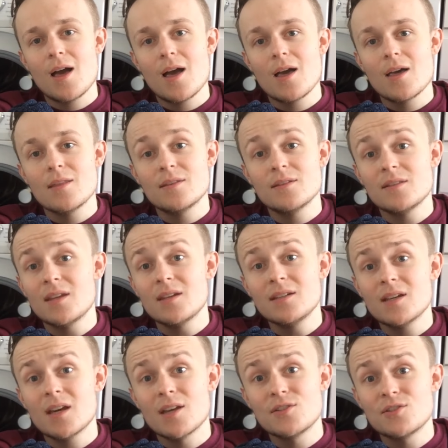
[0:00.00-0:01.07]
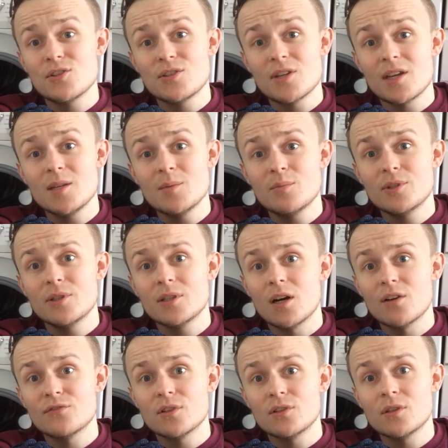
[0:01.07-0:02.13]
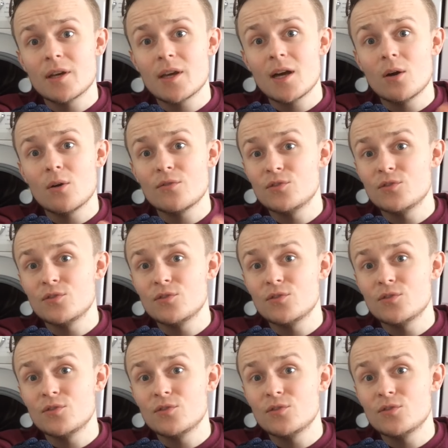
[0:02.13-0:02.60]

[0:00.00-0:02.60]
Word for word: And in any case, just anybody after a night out,